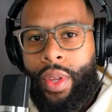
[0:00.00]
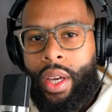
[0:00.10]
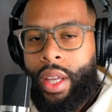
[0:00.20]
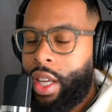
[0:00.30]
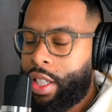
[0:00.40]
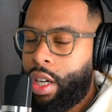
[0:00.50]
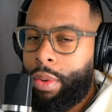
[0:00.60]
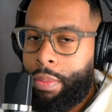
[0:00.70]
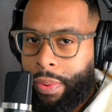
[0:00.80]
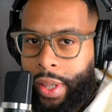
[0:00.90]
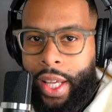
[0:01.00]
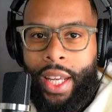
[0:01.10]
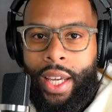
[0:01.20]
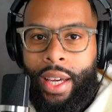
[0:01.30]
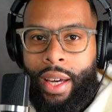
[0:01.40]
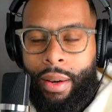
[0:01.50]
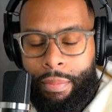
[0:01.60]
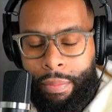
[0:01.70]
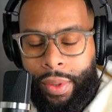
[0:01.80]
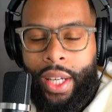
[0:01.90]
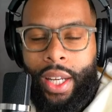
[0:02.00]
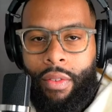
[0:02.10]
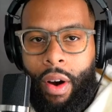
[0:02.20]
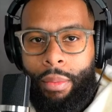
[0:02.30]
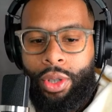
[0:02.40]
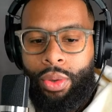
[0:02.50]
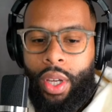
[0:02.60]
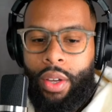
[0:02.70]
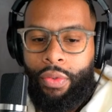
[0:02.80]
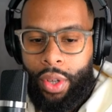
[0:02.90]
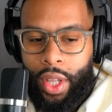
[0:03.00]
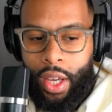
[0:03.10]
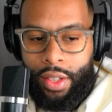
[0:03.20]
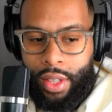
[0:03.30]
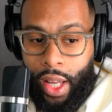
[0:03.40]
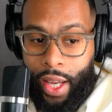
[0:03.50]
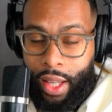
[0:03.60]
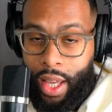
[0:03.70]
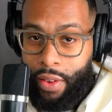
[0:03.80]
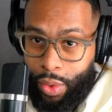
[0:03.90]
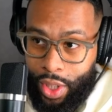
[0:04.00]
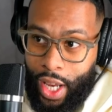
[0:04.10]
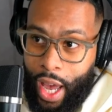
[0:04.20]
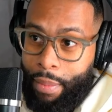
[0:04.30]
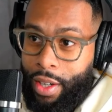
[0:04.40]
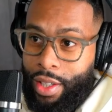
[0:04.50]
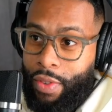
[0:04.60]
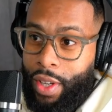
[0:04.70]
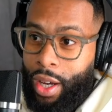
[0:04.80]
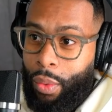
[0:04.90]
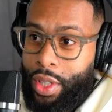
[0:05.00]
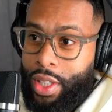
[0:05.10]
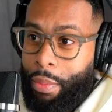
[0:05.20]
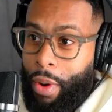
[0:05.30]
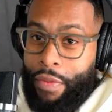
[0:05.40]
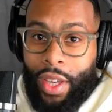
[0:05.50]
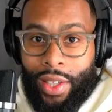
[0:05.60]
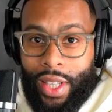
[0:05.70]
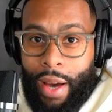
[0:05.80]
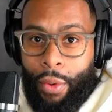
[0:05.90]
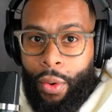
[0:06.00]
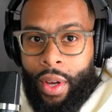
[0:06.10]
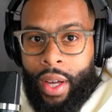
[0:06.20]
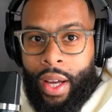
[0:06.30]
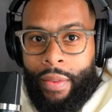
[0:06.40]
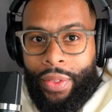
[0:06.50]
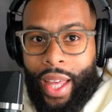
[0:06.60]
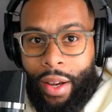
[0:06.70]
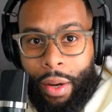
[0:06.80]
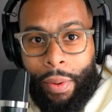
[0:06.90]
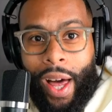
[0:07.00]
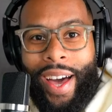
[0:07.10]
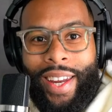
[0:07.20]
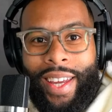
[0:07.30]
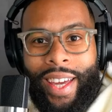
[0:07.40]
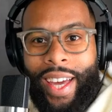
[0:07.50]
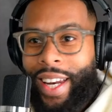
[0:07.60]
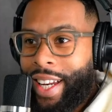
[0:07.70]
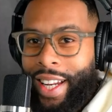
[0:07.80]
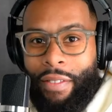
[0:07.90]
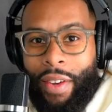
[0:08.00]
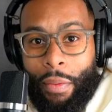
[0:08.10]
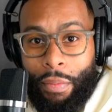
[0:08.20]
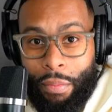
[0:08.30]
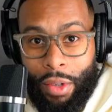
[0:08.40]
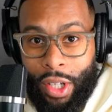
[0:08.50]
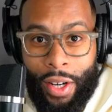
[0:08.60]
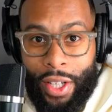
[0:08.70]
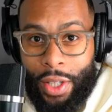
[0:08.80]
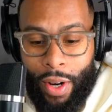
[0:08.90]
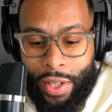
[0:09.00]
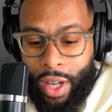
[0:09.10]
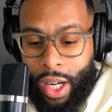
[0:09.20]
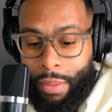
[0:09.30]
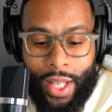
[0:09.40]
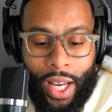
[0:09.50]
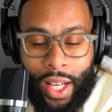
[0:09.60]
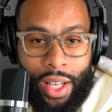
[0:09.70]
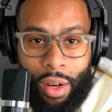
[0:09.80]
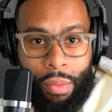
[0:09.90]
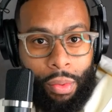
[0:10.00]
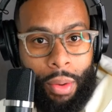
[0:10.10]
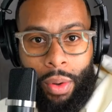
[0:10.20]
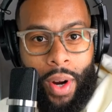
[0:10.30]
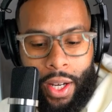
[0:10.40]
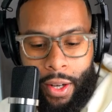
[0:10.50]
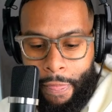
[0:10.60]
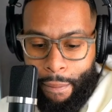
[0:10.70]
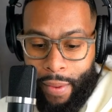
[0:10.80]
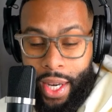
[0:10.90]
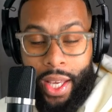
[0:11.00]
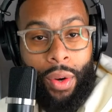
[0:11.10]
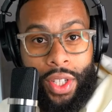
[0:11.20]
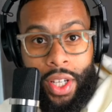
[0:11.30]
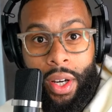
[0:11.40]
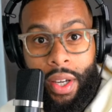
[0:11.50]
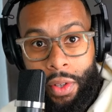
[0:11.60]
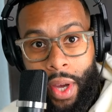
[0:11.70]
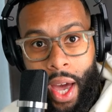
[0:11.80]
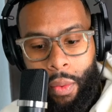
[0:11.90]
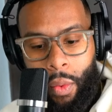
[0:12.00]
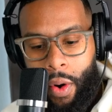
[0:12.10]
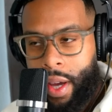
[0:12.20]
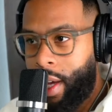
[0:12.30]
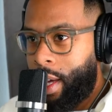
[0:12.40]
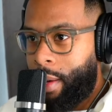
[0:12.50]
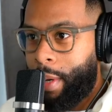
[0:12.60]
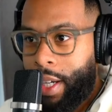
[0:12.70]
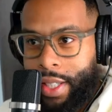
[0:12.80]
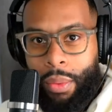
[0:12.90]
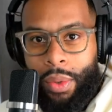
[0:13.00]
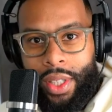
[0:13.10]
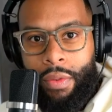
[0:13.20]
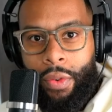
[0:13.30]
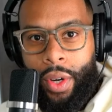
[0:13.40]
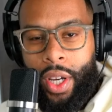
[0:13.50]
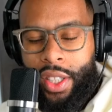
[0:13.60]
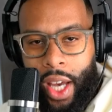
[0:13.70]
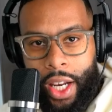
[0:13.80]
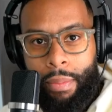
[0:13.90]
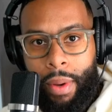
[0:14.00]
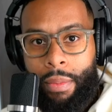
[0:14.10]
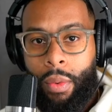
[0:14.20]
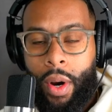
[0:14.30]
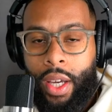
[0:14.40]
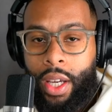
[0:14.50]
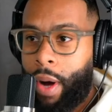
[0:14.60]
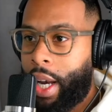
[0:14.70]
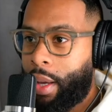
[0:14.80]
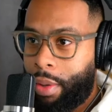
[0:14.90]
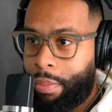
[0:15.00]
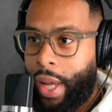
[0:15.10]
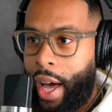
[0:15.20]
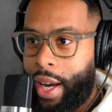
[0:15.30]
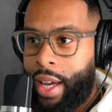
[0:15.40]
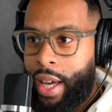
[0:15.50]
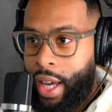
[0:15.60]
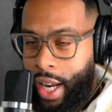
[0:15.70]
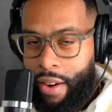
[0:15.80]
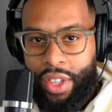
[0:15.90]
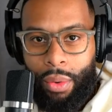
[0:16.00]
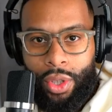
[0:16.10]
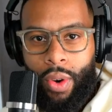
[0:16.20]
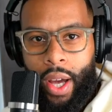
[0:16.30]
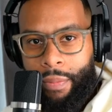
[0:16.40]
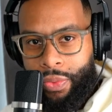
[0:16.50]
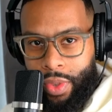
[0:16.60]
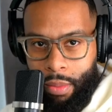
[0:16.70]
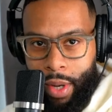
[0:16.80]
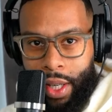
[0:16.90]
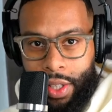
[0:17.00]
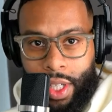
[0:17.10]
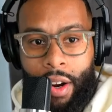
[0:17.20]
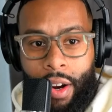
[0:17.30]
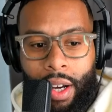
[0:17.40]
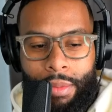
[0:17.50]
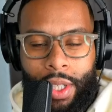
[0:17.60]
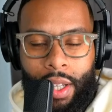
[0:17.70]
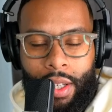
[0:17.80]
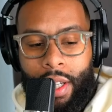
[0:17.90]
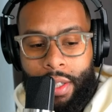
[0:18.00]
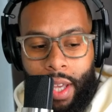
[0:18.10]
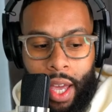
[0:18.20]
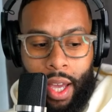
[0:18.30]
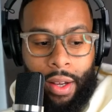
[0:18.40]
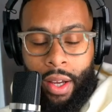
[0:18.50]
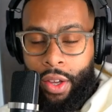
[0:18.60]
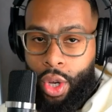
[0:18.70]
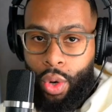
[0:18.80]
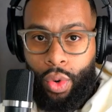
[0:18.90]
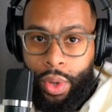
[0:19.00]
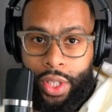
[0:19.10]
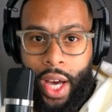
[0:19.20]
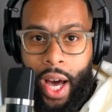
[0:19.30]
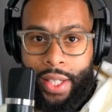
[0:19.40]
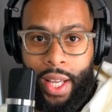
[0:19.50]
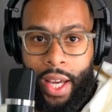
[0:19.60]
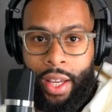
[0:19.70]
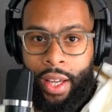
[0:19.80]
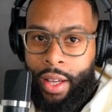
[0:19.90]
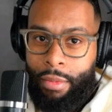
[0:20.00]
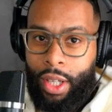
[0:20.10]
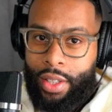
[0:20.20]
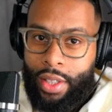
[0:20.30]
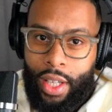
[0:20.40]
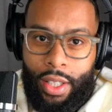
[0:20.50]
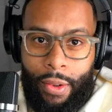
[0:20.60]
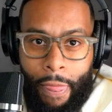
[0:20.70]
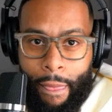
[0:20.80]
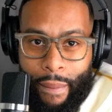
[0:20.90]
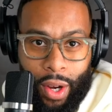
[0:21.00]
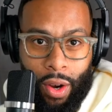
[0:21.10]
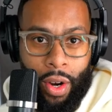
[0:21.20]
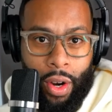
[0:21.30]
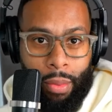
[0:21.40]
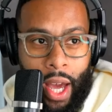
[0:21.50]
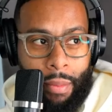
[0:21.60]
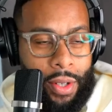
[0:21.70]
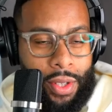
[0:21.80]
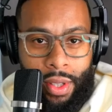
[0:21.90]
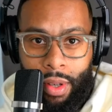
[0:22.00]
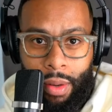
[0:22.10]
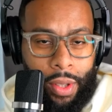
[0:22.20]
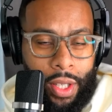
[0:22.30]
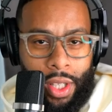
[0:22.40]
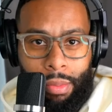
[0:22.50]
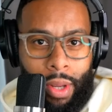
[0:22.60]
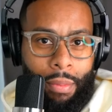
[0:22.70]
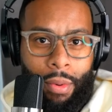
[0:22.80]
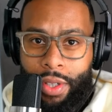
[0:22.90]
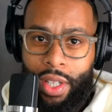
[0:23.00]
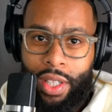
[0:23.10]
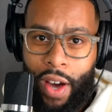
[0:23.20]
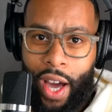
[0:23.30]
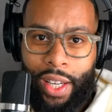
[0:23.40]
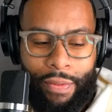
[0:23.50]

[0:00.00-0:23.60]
there's going to be plenty plenty of opportunity for things to like even what just happened in this video which is the perfect example they complied, and he didn't even get charges pressed on him. He's not going to get no criminal record. He didn't go to jail even though he had a warrant because he was civil. He signed the paperwork. He probably complied, and everything was great. But yet this Karen comes in and says, "Hey, you ruined this guy's day because of this. You're calling a black person, a police on a black person is violent.